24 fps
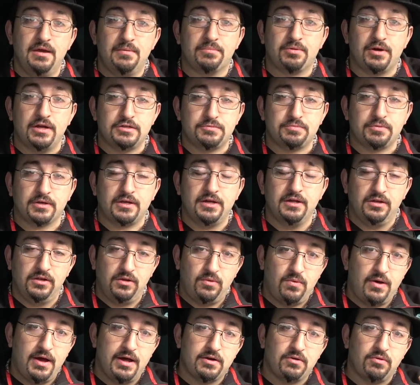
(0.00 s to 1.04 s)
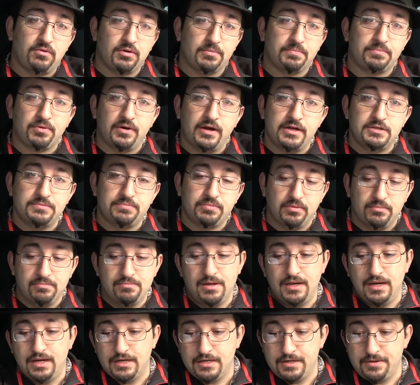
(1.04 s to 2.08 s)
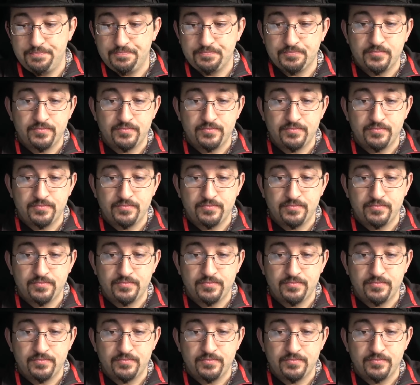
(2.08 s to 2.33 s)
price per kilowatt or price per minute.